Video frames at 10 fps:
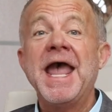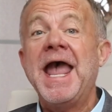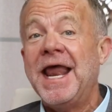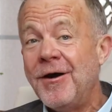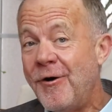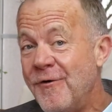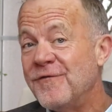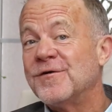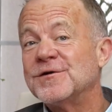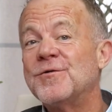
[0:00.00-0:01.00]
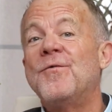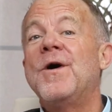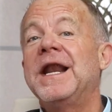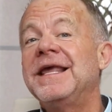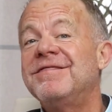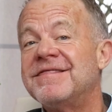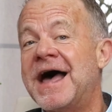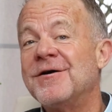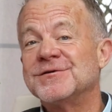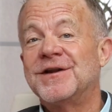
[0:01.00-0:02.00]
and over
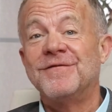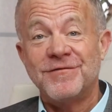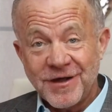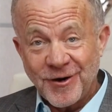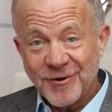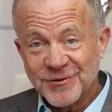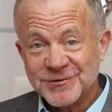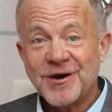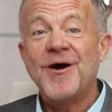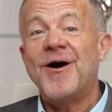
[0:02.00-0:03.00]
20,000 of those